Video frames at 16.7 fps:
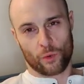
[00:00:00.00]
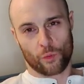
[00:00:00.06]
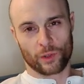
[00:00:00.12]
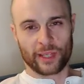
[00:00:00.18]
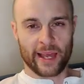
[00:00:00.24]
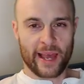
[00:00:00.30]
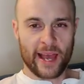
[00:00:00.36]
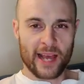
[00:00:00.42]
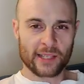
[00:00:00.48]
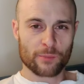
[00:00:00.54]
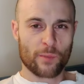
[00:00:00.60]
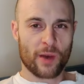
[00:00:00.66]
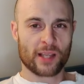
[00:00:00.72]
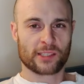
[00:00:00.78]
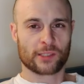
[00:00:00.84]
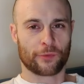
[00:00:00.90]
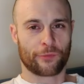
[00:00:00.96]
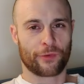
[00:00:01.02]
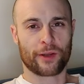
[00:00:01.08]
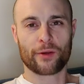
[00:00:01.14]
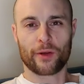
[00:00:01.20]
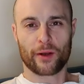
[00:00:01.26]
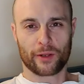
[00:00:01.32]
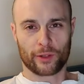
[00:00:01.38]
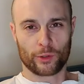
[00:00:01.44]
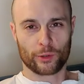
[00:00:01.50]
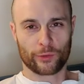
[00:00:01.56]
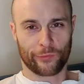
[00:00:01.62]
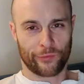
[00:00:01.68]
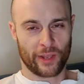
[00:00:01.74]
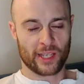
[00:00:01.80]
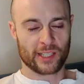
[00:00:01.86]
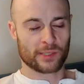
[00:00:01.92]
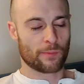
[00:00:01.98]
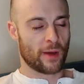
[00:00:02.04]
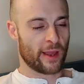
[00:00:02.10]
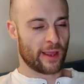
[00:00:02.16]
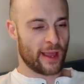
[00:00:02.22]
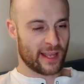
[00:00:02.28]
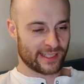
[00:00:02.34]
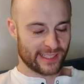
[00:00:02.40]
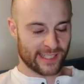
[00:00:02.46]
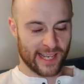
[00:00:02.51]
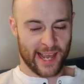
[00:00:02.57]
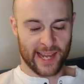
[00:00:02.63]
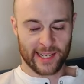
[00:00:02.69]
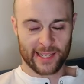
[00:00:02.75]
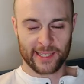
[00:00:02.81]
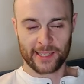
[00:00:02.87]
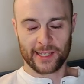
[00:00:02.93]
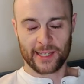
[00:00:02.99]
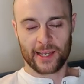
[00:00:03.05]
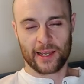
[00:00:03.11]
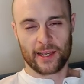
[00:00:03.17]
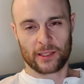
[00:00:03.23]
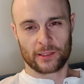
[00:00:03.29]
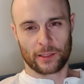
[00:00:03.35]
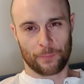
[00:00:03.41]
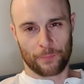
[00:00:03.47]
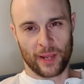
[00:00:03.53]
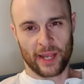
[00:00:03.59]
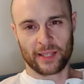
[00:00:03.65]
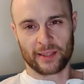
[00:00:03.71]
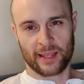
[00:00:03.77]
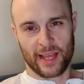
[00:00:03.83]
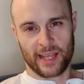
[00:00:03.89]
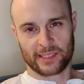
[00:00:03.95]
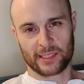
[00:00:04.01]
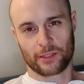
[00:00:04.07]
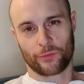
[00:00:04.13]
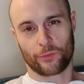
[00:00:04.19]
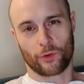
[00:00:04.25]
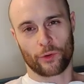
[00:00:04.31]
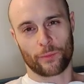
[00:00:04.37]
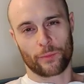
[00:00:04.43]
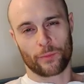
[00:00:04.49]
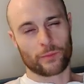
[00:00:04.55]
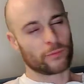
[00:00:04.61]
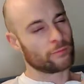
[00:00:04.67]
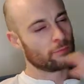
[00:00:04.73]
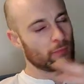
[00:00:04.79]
When I had my severe acute phase, my attack, the pain lasted for